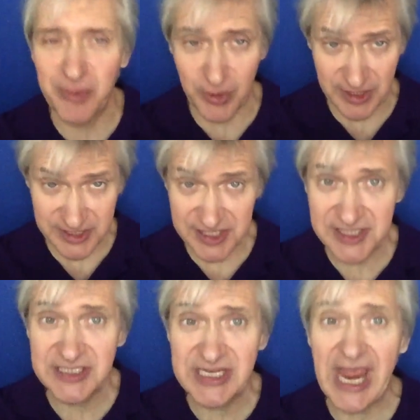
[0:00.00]
priest
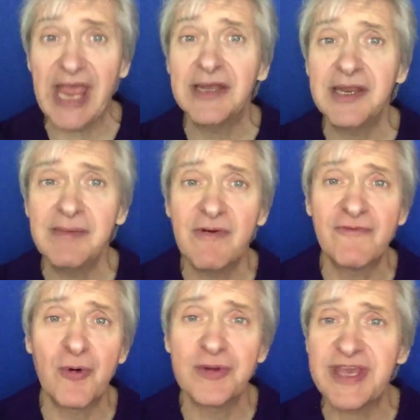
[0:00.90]
standing
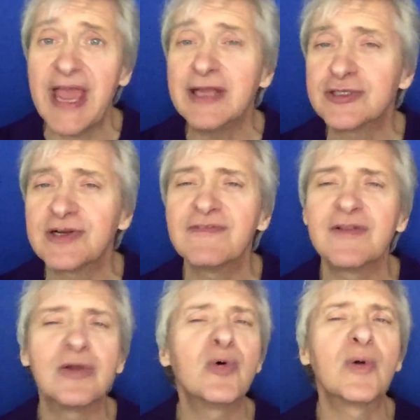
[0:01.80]
before the angel of the
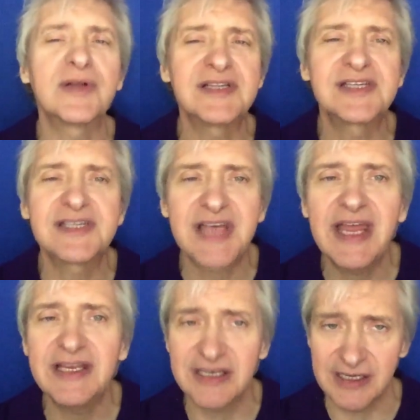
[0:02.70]
Lord and
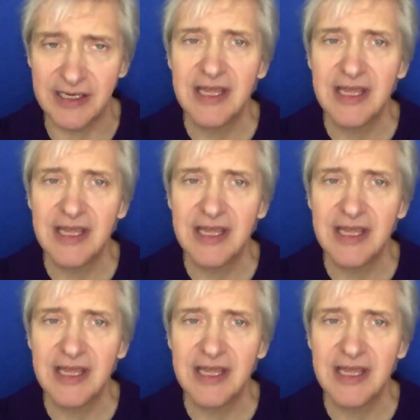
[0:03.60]
Satan